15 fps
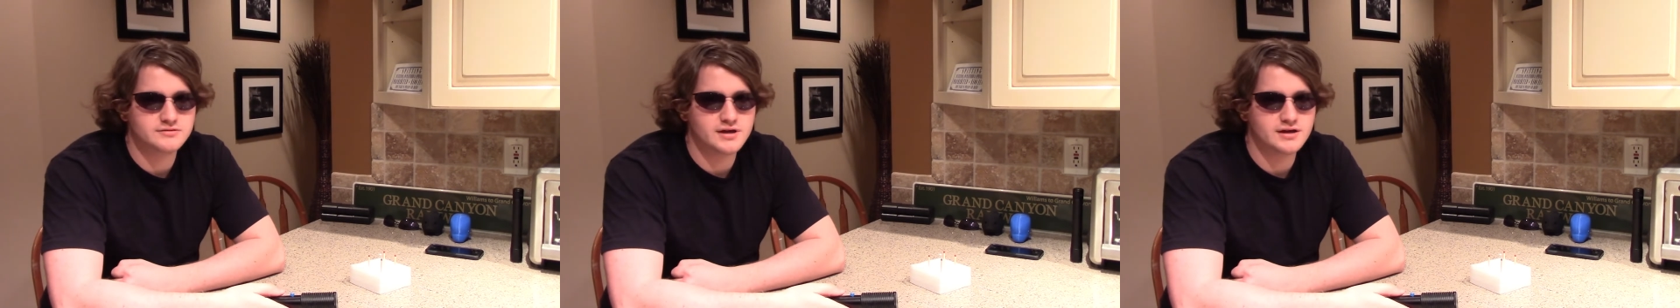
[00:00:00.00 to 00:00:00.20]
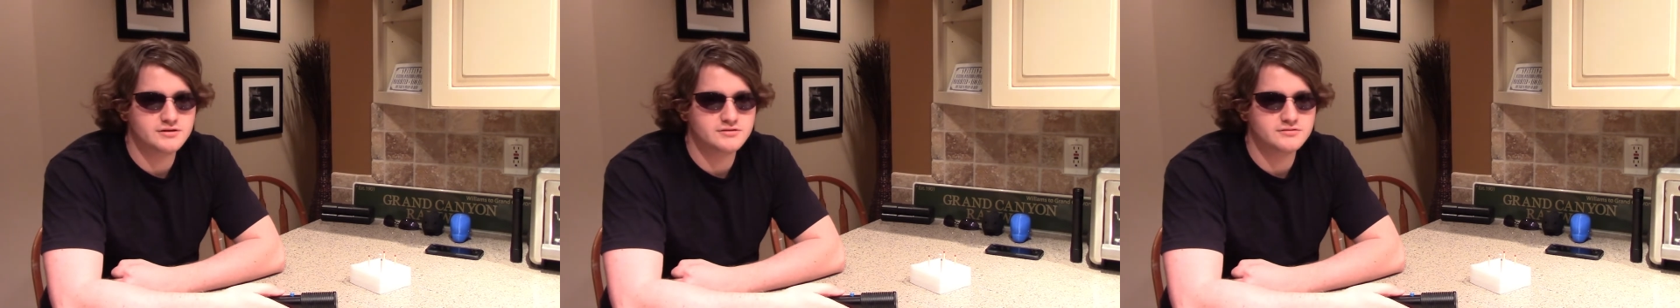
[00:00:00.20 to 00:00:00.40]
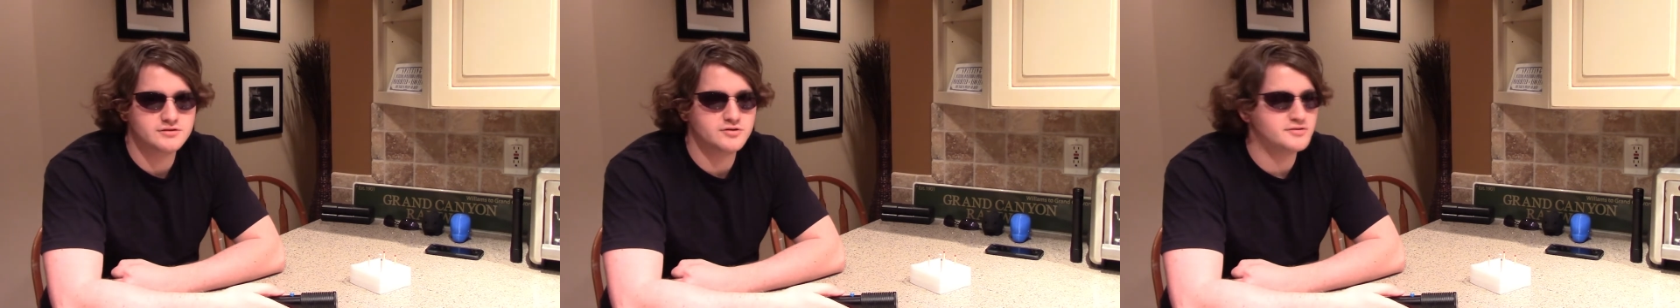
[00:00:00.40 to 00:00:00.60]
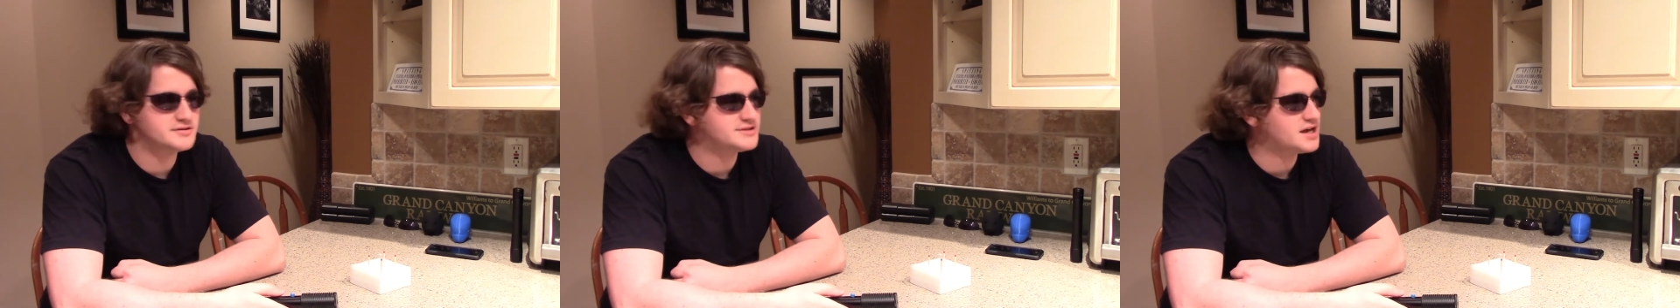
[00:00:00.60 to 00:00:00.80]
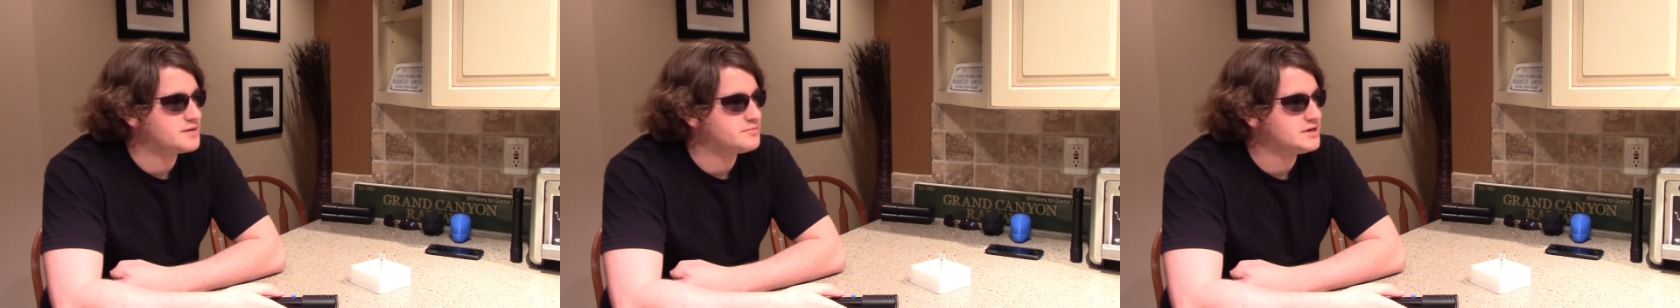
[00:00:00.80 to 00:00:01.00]
I don't know what
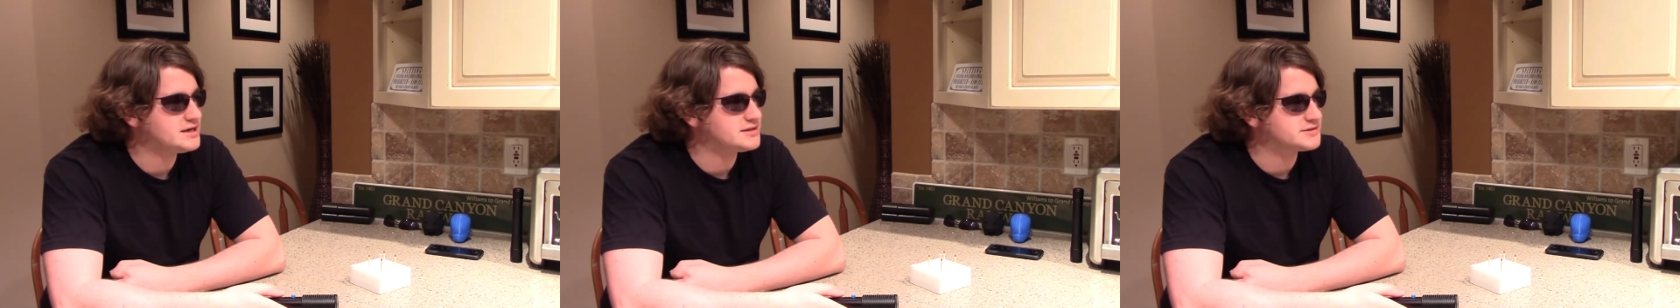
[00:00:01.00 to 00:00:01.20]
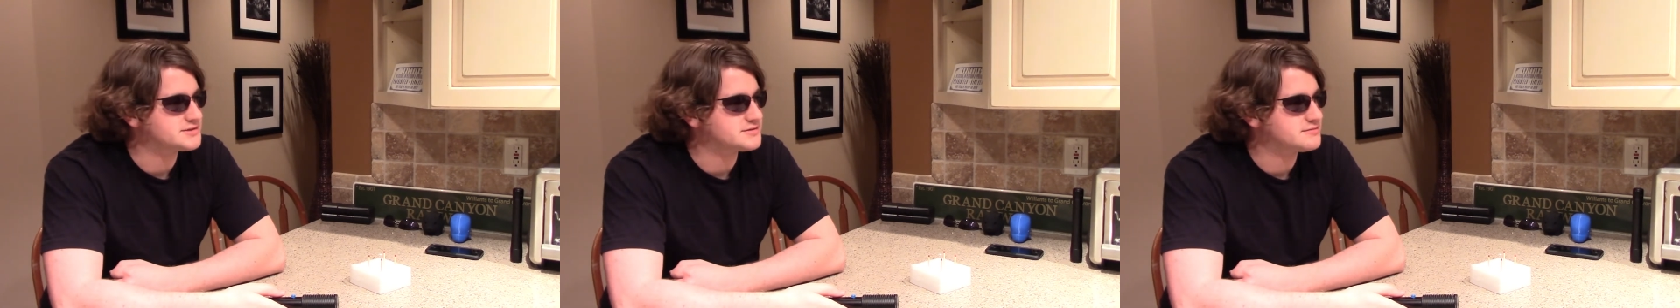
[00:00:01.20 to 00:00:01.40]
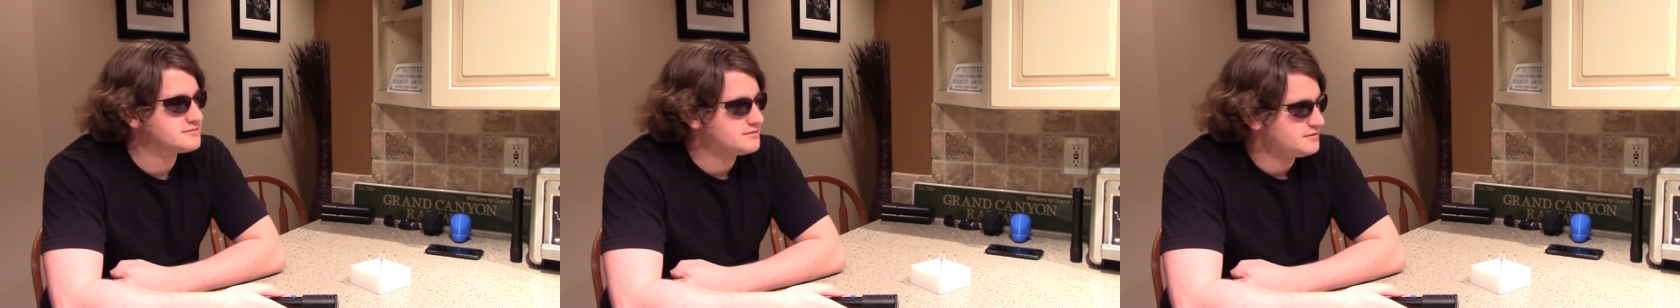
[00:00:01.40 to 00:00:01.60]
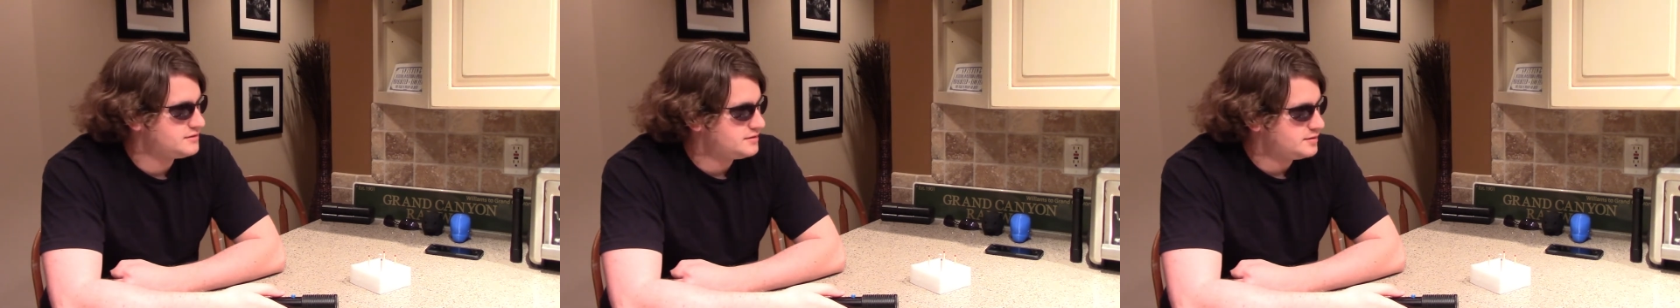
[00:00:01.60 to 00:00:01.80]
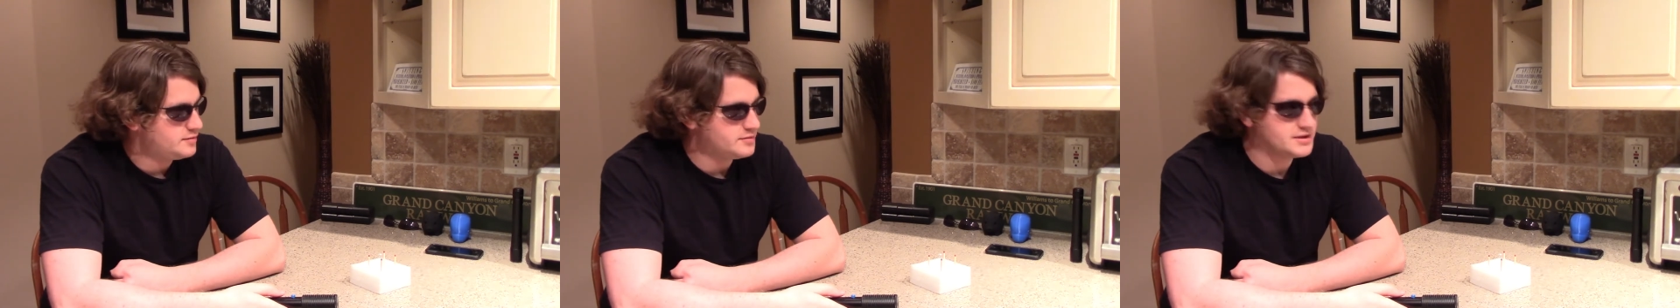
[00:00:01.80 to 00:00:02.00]
that means.
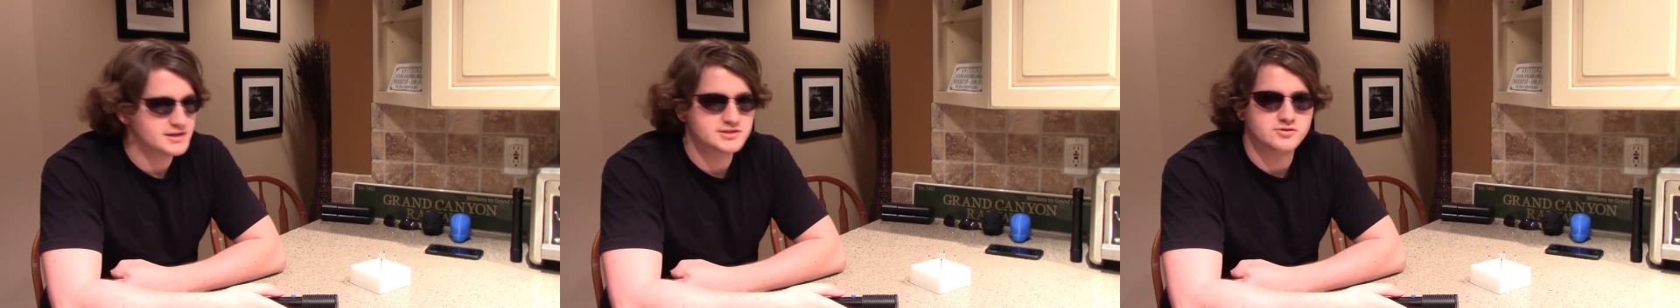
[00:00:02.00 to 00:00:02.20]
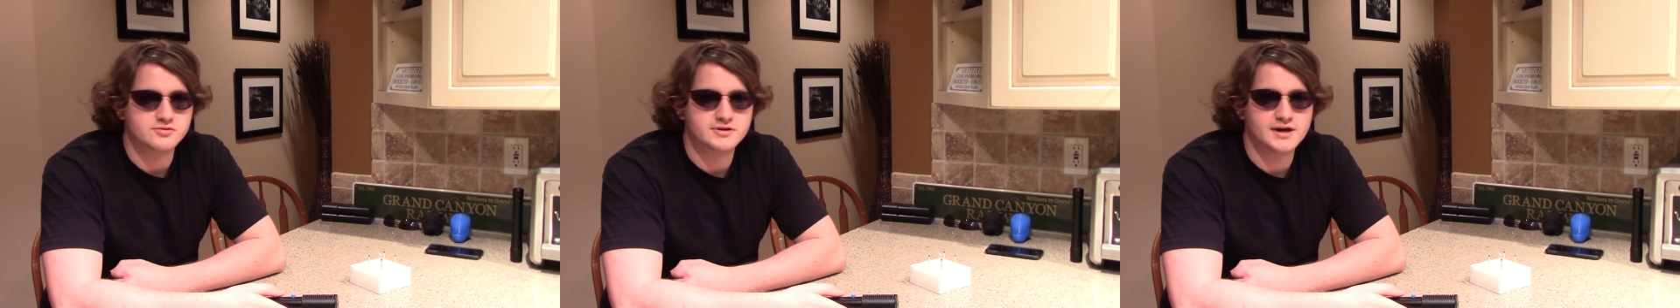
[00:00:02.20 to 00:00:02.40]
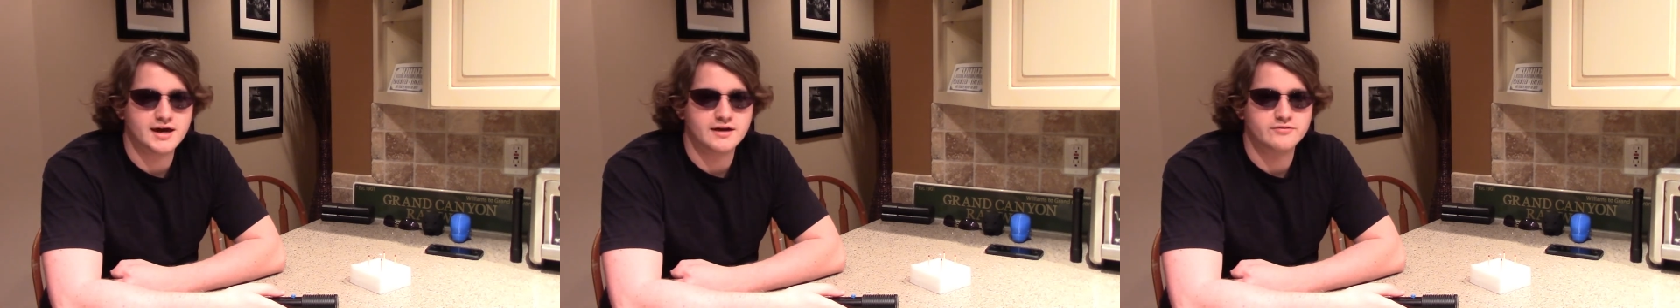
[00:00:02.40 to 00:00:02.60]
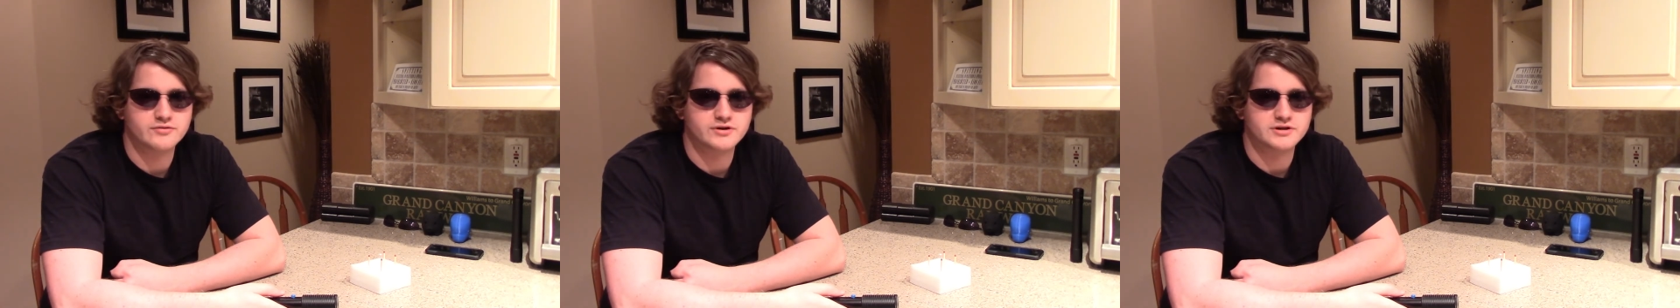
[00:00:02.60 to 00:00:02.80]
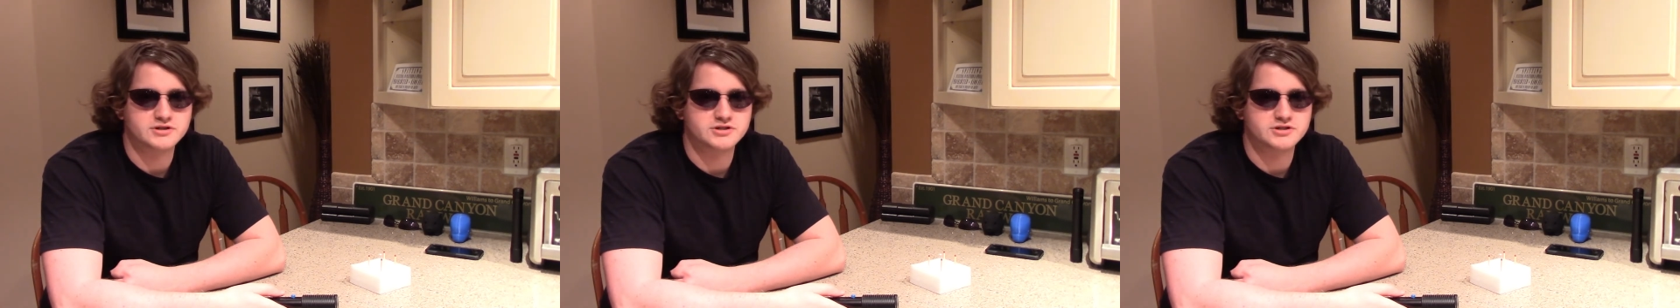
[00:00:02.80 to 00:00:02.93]
But that's okay, we're going to